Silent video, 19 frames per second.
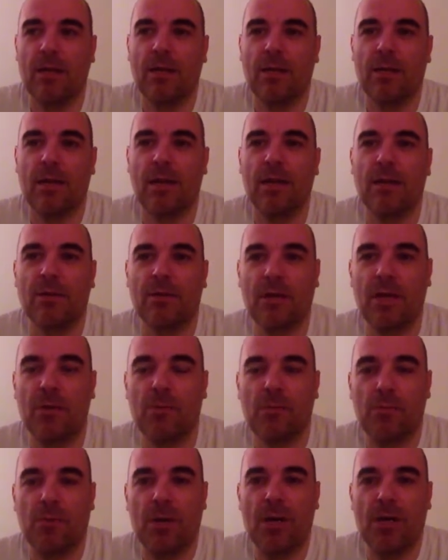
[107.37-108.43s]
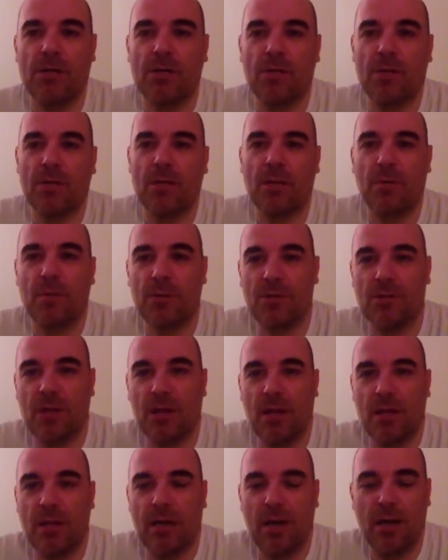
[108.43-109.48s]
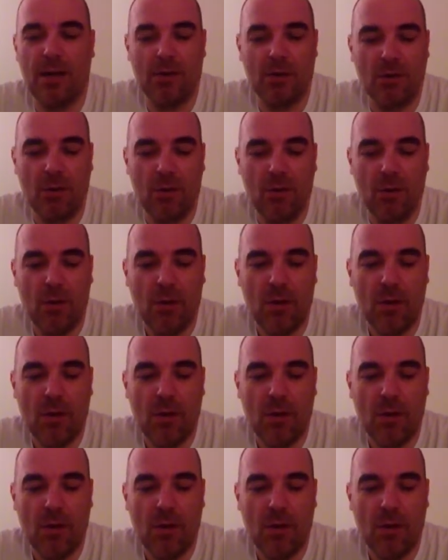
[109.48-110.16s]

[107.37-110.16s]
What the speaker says: getting that pressure in Abadiania. I don't know.